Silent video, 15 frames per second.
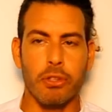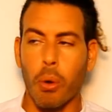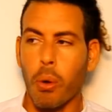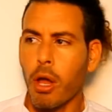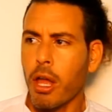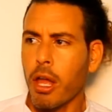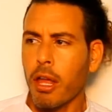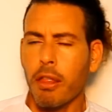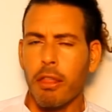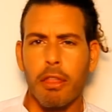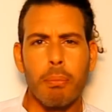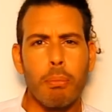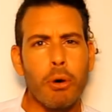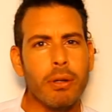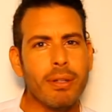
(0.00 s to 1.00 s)
So
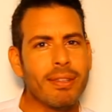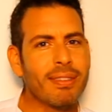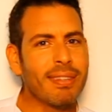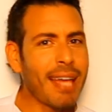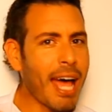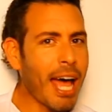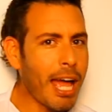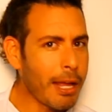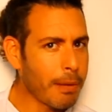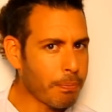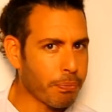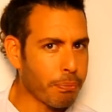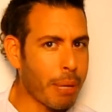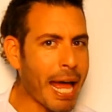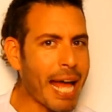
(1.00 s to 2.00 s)
the more
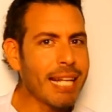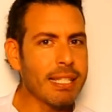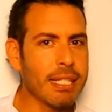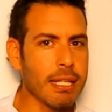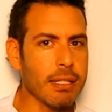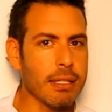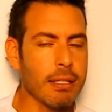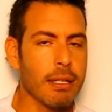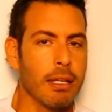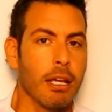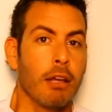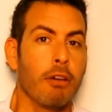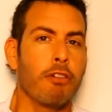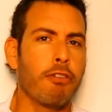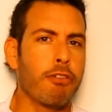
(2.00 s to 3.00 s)
time passes
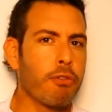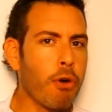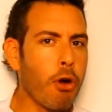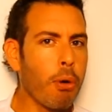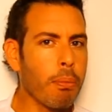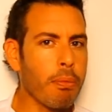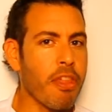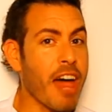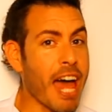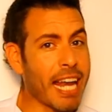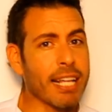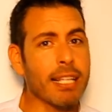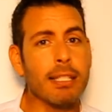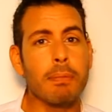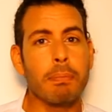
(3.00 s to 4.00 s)
from that
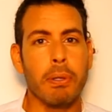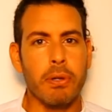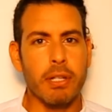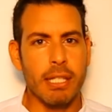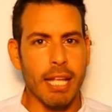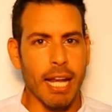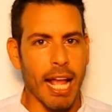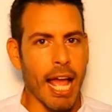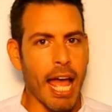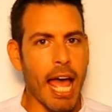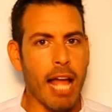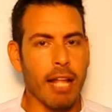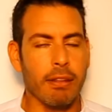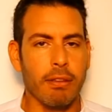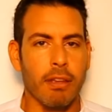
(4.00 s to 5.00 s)
experience that I
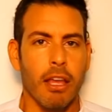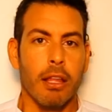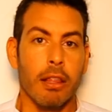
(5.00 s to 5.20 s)
had,